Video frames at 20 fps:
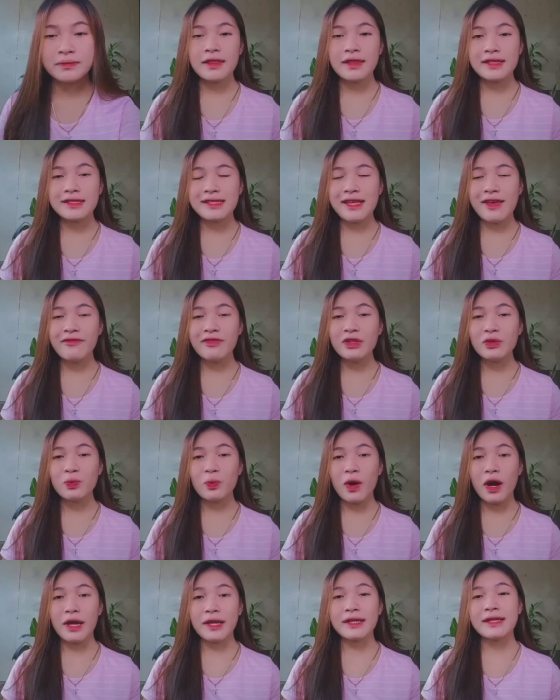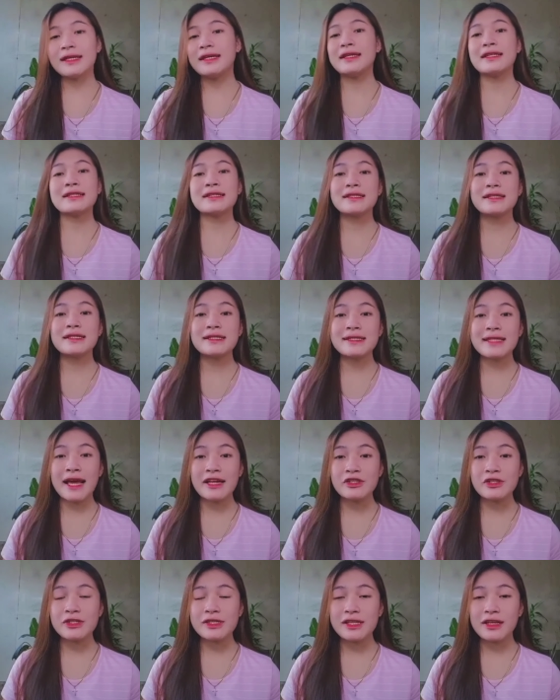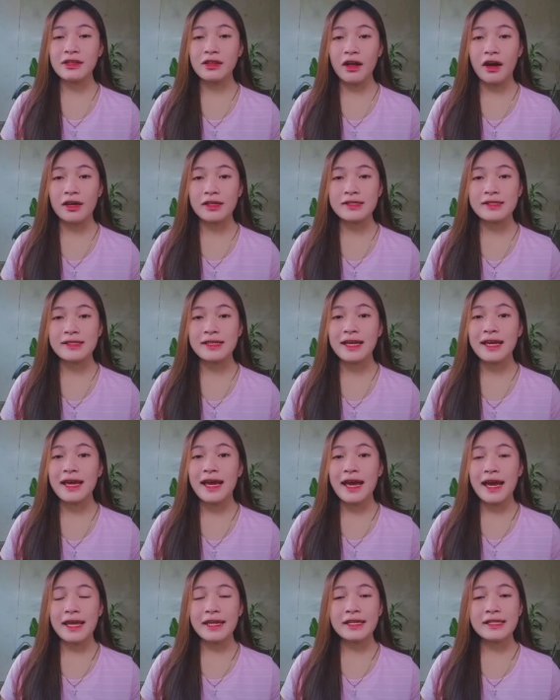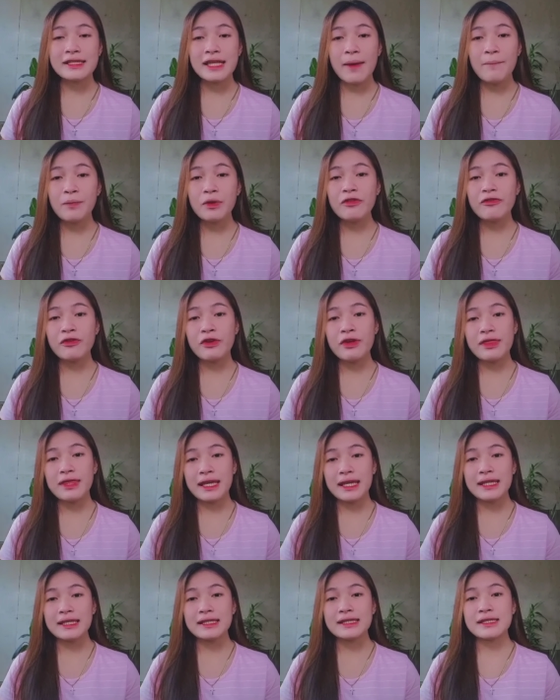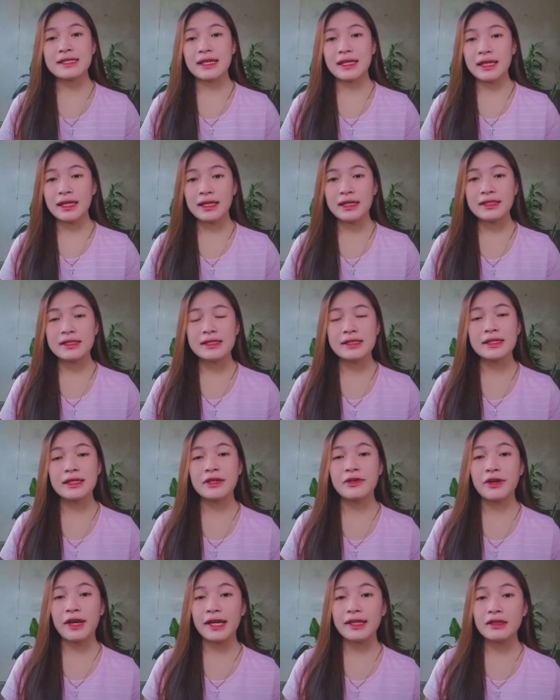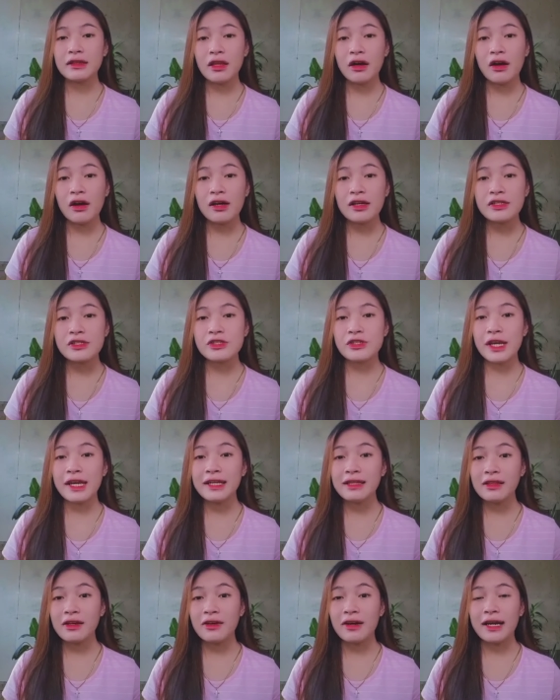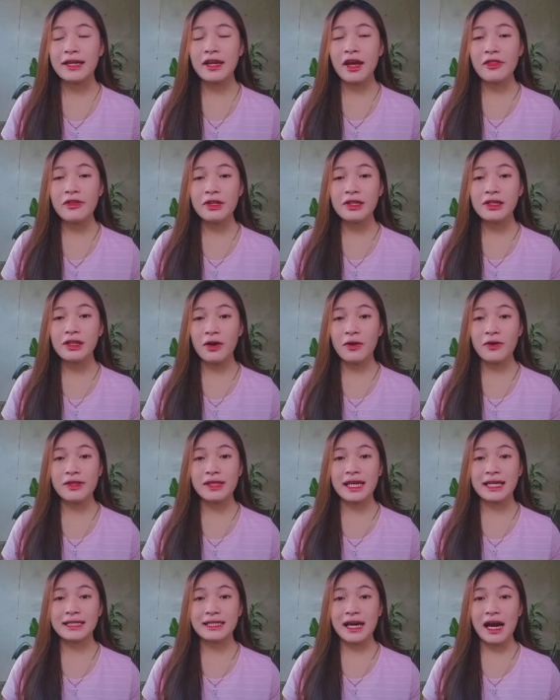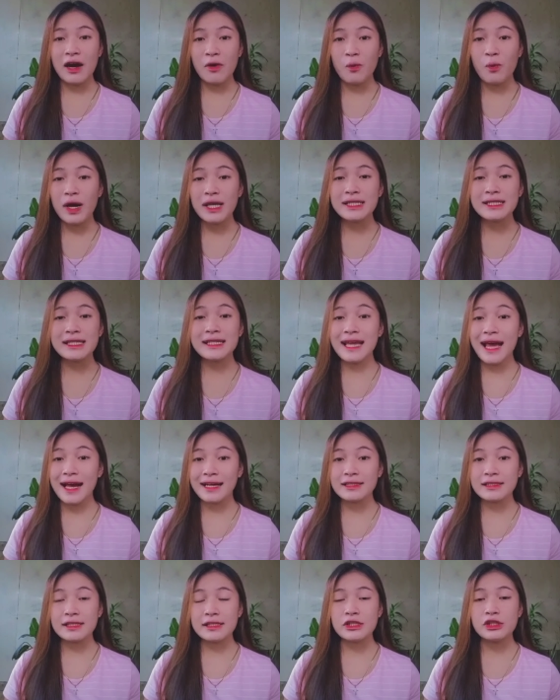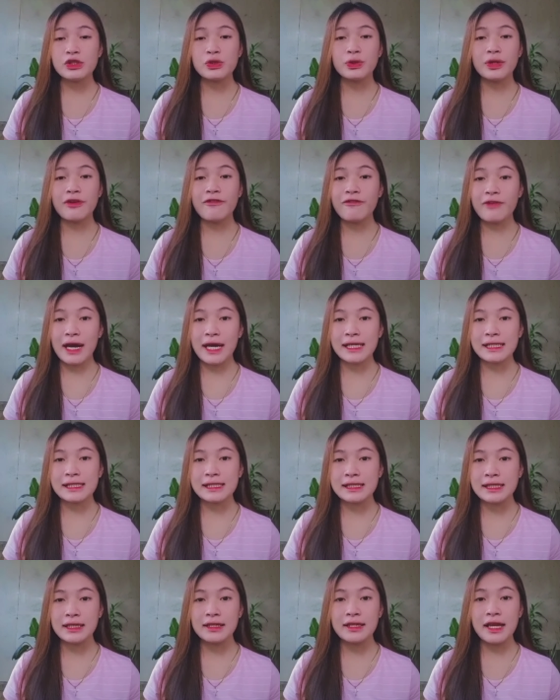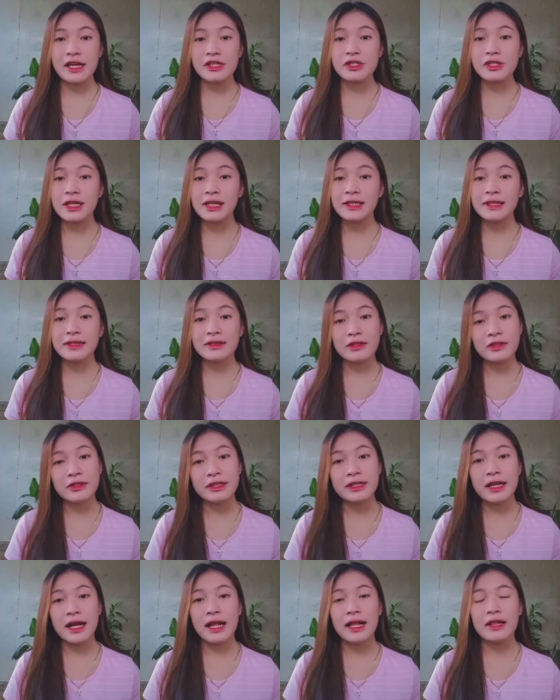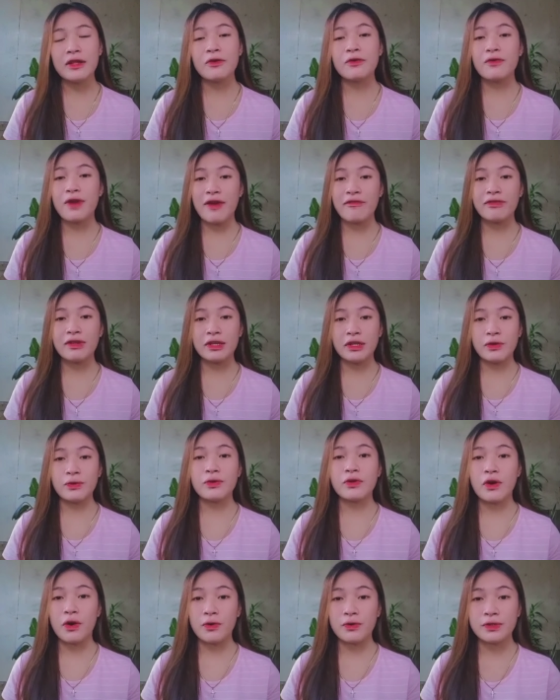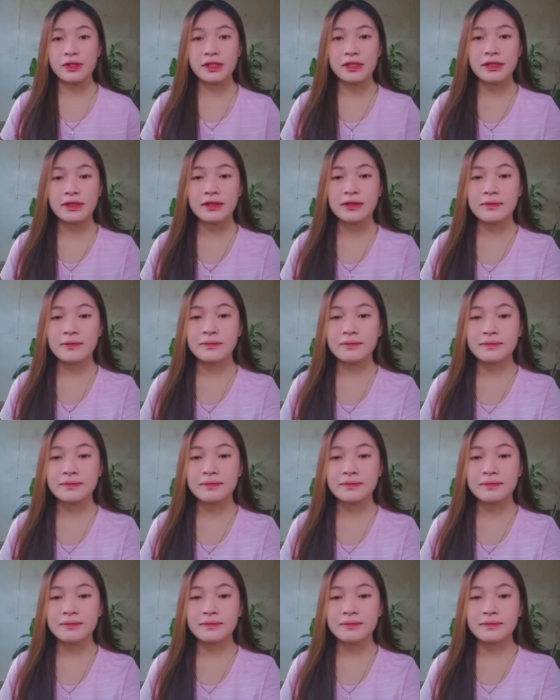The seventh one is the statutes and laws. An example for this is the Create Law, Train Law, and other law that was enacted to revise the National Internal Revenue Code.